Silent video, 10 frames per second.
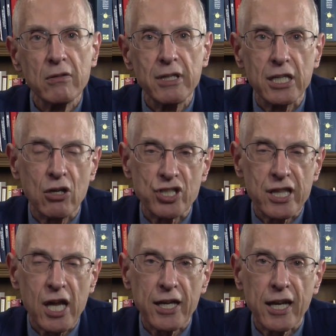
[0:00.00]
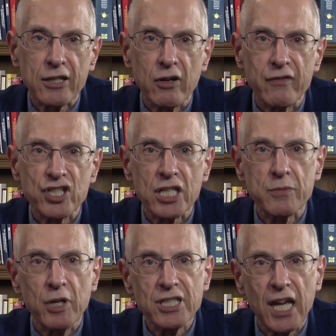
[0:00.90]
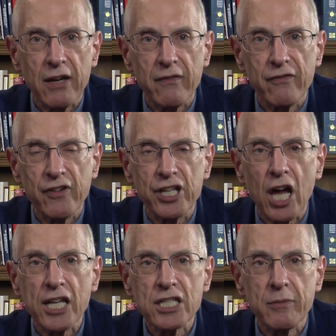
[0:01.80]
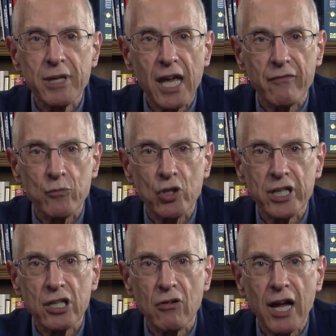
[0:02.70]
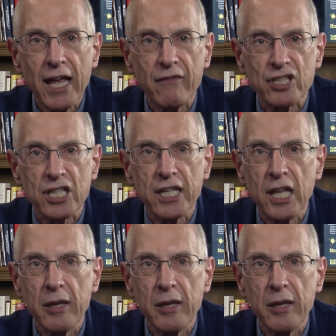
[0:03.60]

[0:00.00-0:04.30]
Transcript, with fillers: You need to go see the eye doctor every six months, have fundoscopy, have them look in your eye, have a slit